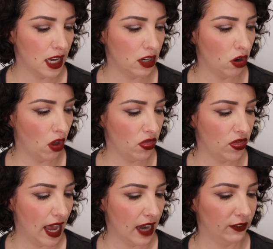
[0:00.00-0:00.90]
They're not
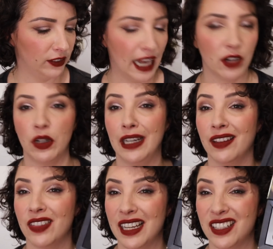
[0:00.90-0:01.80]
that
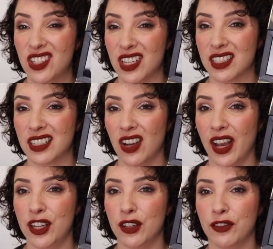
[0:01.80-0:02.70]
flattering. They're just
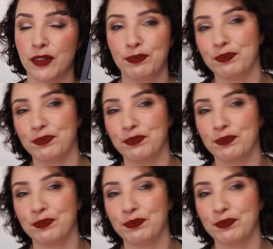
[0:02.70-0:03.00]
kind of